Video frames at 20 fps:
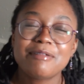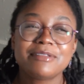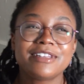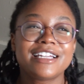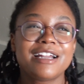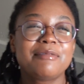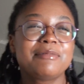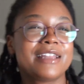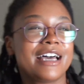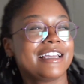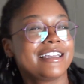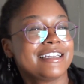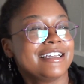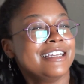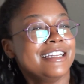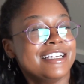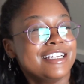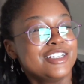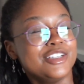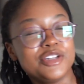And then I'm like,
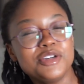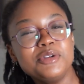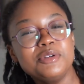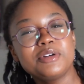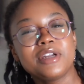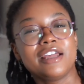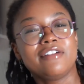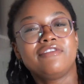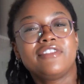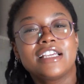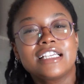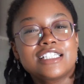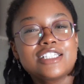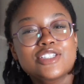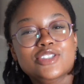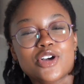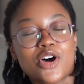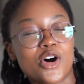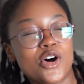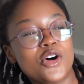dude, if this
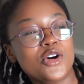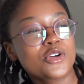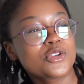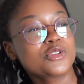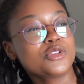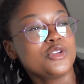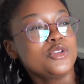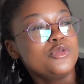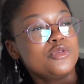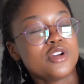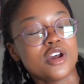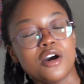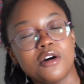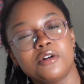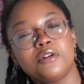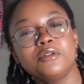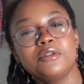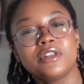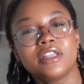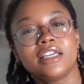is all you
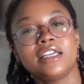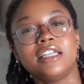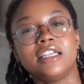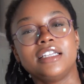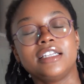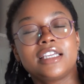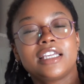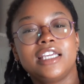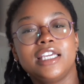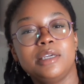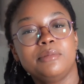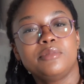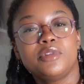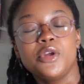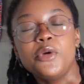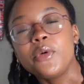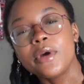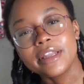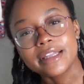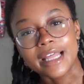know, then keep
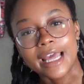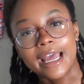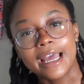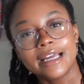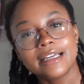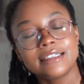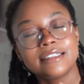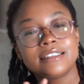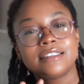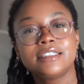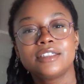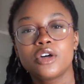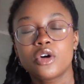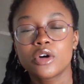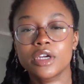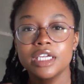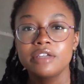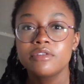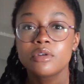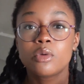doing that.
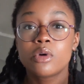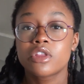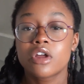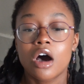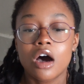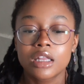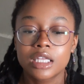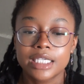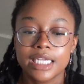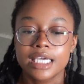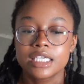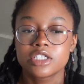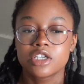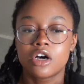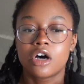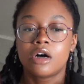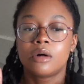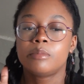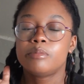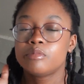Or even with holidays,
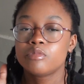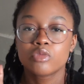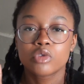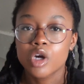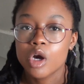y'all.